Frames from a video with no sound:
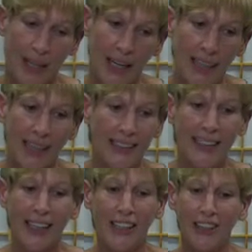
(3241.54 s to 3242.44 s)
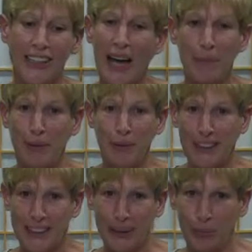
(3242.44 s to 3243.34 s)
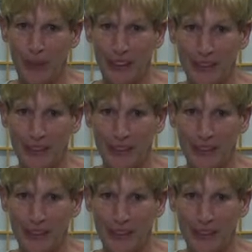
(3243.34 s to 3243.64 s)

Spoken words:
And that's not a good, happy place to be.